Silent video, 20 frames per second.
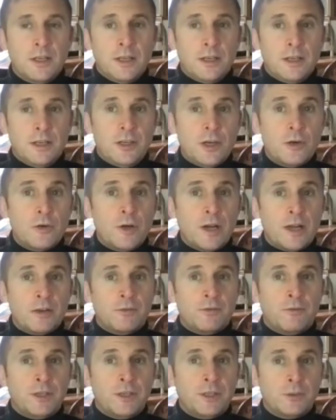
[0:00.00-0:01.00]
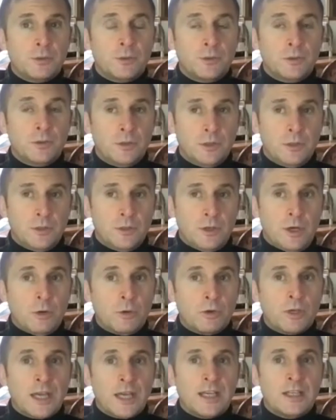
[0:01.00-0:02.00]
know how to feel
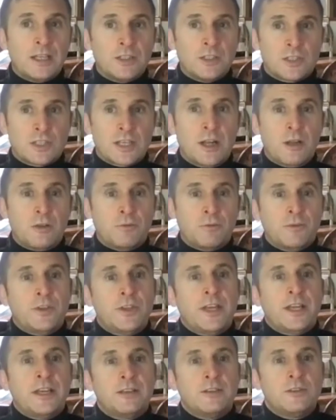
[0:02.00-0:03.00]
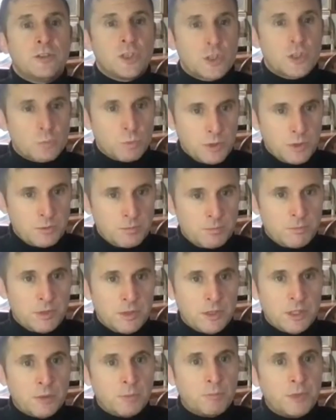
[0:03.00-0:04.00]
okay in yourself, and then just with
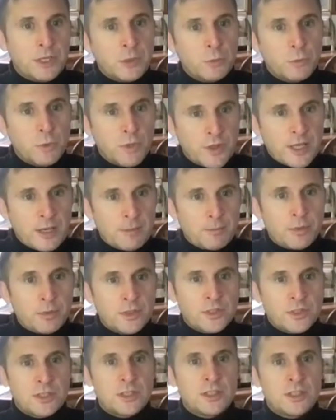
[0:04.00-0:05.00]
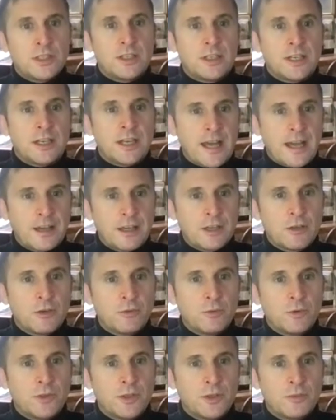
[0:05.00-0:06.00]
being with that person and how you are
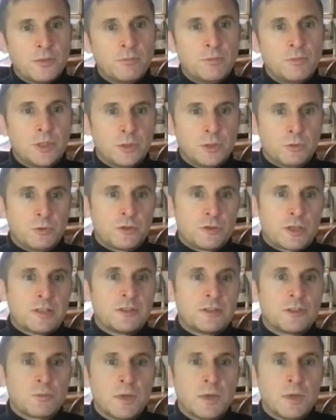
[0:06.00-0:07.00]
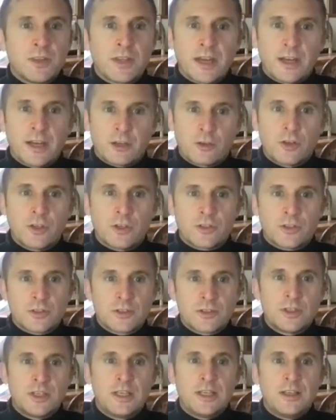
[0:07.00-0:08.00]
with them, you'll transmit that across,
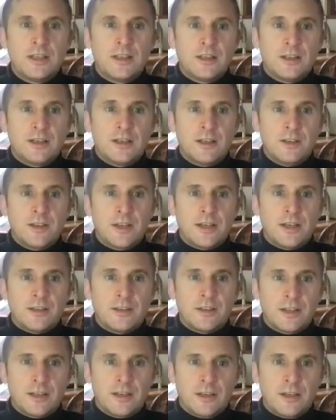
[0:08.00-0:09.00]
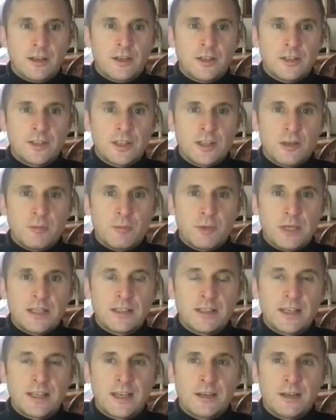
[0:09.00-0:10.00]
and that knowledge that they're
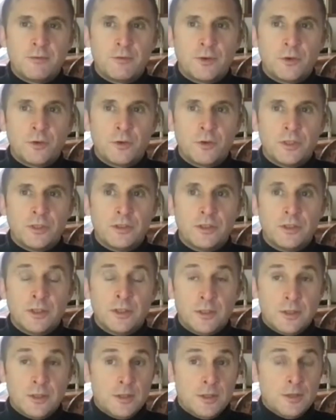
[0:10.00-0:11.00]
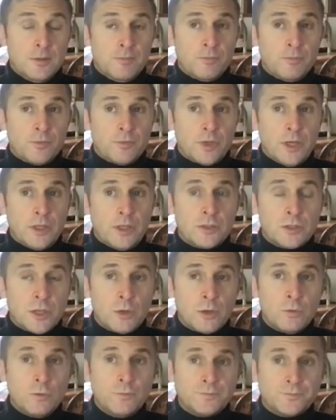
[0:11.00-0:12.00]
being cared for. And
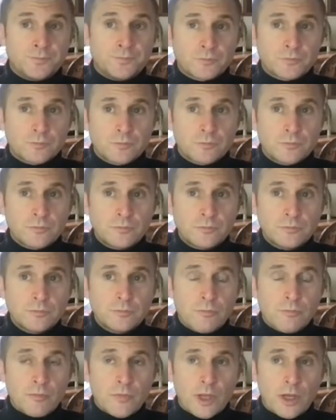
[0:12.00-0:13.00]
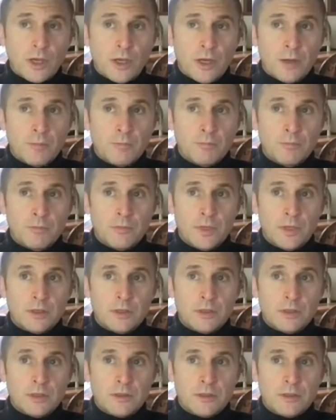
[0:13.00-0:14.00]
so
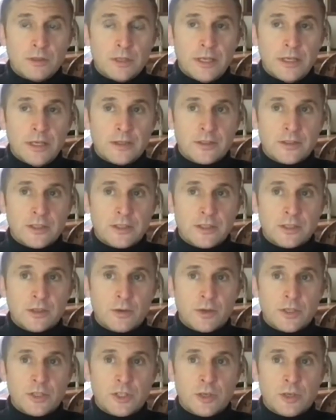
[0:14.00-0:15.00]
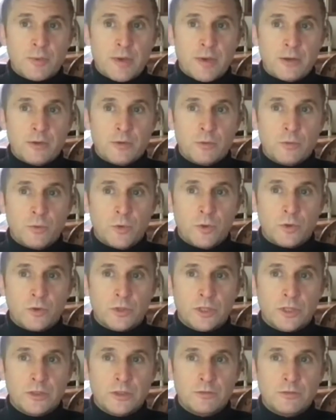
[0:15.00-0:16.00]
in answer to the question about what
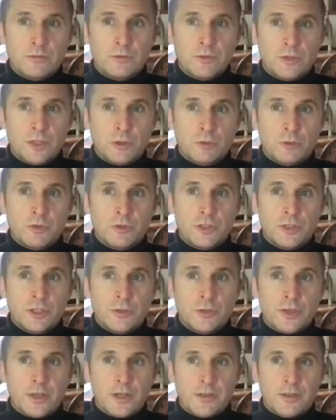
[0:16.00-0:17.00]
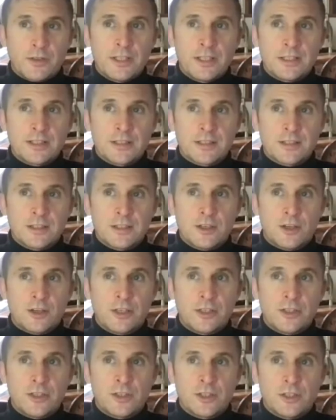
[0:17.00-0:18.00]
can children do, I think it's the
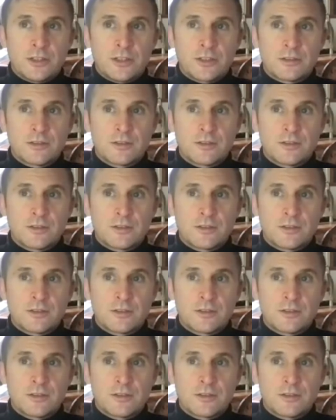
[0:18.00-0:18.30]
knowledge that